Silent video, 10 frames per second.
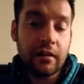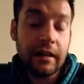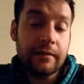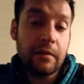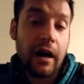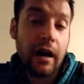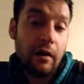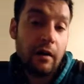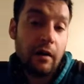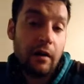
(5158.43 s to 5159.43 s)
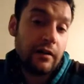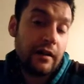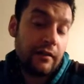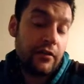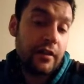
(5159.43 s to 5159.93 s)
I'll
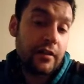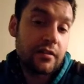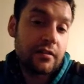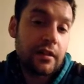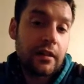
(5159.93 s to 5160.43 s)
give you this.